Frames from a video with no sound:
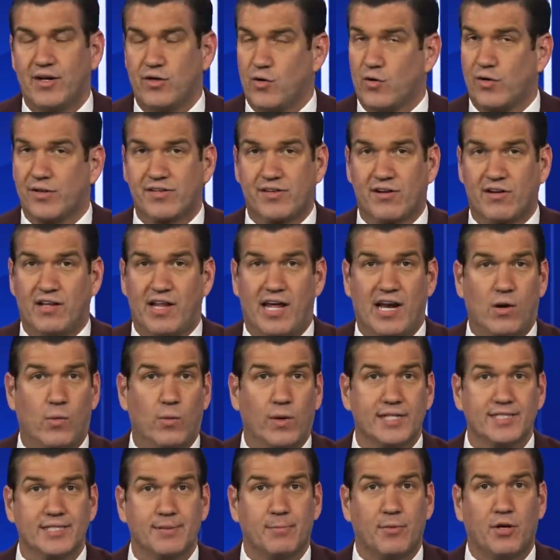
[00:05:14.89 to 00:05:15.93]
North Carolina
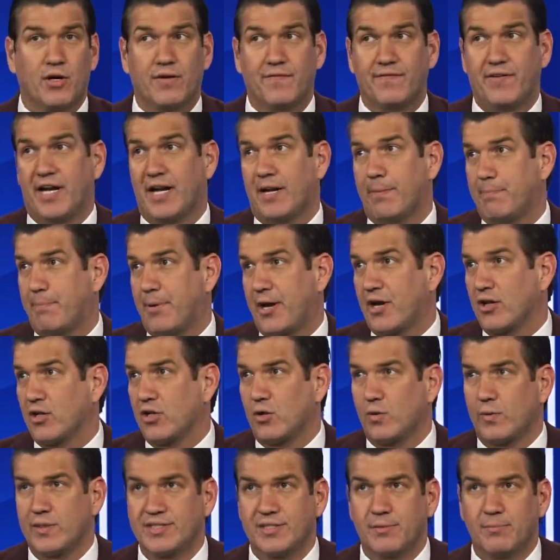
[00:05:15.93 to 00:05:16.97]
wasn't motivated. Baylor
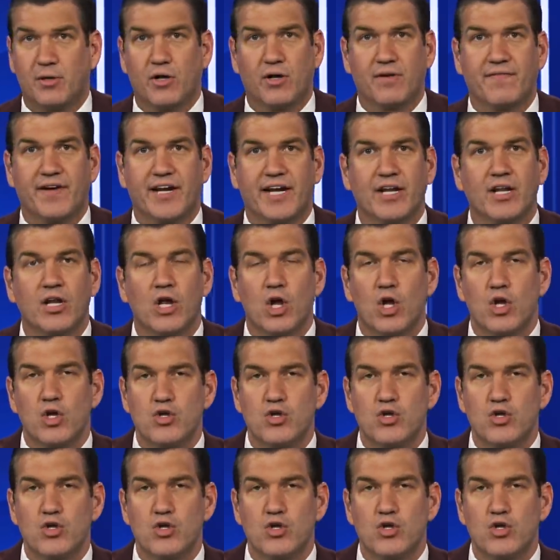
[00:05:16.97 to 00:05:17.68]
wasn't motivated.